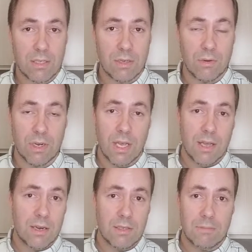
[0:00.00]
So it
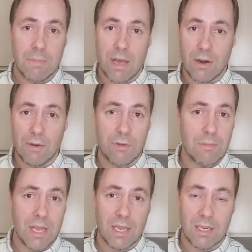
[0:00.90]
doesn't matter if you're
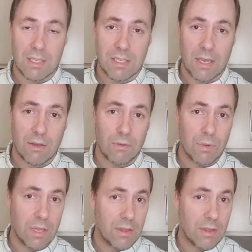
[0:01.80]
making a sale with